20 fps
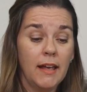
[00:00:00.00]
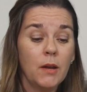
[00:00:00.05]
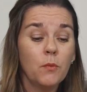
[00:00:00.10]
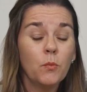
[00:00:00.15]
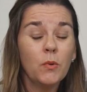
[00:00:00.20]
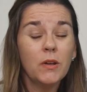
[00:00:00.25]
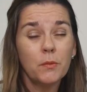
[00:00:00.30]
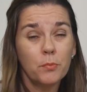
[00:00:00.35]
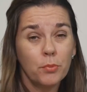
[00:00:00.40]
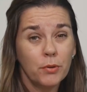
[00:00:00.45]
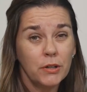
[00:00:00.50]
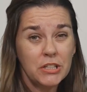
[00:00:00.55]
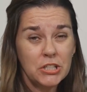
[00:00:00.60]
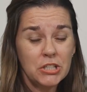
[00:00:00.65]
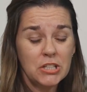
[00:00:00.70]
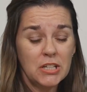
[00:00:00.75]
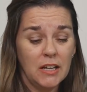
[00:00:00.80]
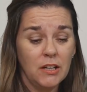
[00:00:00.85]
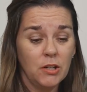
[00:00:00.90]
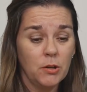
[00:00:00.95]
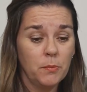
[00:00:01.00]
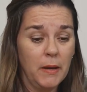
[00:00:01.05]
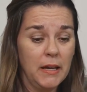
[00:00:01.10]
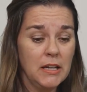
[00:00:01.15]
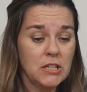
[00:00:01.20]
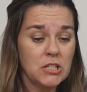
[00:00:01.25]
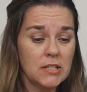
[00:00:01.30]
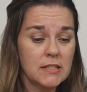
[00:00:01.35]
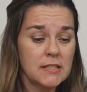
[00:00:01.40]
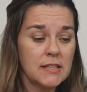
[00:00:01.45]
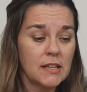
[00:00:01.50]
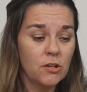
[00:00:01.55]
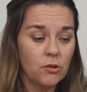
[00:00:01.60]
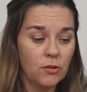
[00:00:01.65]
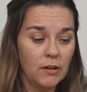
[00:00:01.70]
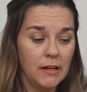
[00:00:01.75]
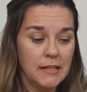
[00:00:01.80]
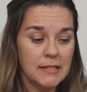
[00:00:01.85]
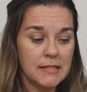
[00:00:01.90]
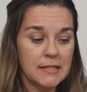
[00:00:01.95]
and we appreciate your patience and
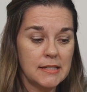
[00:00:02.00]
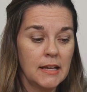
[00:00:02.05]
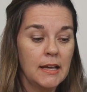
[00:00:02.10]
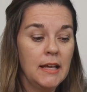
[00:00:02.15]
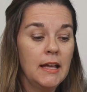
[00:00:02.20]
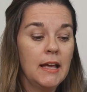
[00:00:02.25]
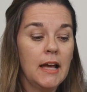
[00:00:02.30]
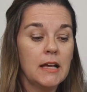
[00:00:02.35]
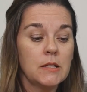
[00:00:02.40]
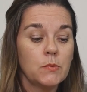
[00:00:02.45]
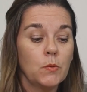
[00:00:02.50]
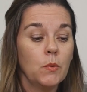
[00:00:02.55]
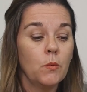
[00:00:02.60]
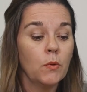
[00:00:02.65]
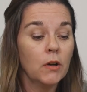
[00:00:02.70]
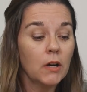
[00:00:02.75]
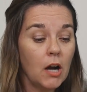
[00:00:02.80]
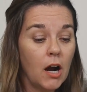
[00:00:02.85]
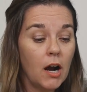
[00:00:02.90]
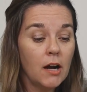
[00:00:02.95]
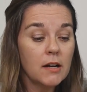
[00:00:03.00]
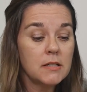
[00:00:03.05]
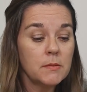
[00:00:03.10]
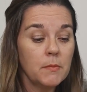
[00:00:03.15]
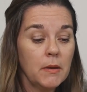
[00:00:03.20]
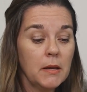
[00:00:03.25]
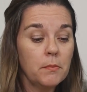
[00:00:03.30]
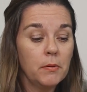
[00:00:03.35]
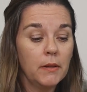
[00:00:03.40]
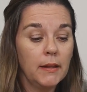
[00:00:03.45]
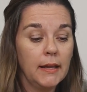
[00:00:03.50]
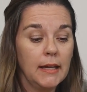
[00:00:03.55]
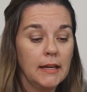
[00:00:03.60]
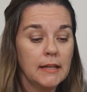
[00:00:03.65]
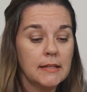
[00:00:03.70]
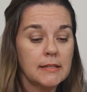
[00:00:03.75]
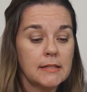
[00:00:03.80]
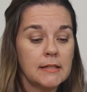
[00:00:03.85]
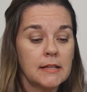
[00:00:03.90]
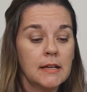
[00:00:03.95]
grace as we work hard to make
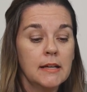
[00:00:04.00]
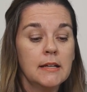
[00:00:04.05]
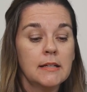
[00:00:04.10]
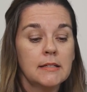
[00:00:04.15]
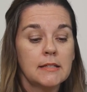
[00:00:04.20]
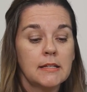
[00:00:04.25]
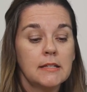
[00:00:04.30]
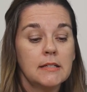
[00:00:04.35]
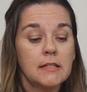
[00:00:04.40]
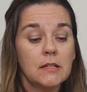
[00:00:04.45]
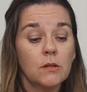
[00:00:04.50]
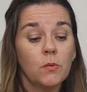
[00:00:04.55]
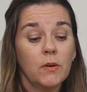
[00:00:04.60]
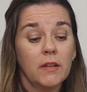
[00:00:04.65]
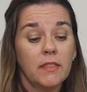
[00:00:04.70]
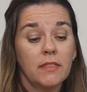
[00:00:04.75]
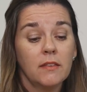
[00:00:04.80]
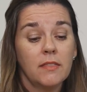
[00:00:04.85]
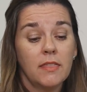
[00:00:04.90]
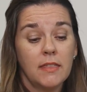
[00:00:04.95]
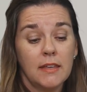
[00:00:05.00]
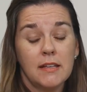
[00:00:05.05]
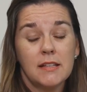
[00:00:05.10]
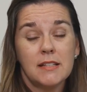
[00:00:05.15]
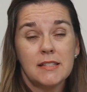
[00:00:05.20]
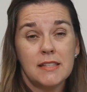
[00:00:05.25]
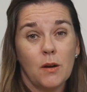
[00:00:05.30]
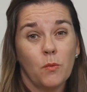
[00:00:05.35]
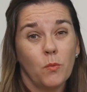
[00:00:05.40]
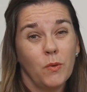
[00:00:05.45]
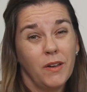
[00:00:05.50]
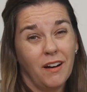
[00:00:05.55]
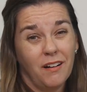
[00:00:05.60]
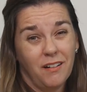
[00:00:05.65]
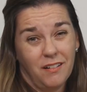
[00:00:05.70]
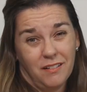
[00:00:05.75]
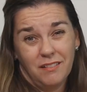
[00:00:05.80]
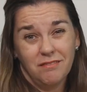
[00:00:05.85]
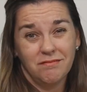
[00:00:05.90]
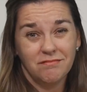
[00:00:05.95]
plans to deal with the things that we
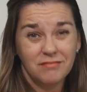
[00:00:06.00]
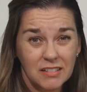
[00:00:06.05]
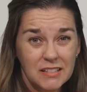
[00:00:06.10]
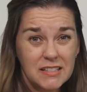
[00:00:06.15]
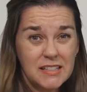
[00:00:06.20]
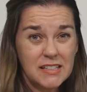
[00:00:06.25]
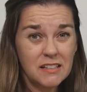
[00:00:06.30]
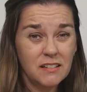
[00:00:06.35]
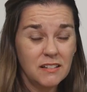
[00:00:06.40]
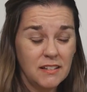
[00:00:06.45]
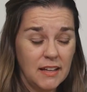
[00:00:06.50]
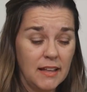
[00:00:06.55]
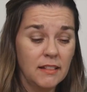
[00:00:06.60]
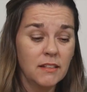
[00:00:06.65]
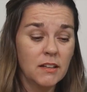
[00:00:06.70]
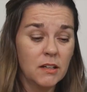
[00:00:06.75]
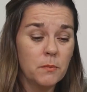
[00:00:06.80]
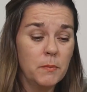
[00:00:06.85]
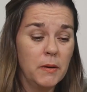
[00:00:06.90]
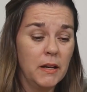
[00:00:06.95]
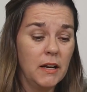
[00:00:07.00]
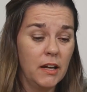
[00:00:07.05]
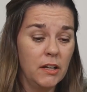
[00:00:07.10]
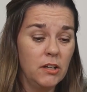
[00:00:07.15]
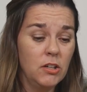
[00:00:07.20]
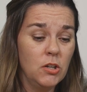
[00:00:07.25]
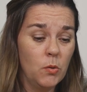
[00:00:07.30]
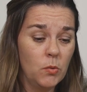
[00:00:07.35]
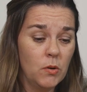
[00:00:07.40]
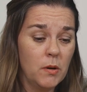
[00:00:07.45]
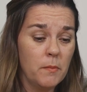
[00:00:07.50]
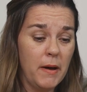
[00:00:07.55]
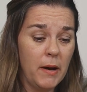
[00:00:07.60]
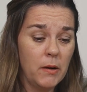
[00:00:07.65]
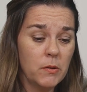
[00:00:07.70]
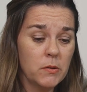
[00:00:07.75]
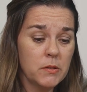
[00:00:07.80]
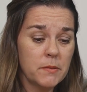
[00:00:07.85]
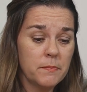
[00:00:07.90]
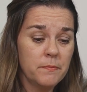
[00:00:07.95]
are still a little bit unknown
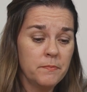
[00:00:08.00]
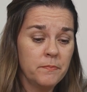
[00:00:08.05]
about.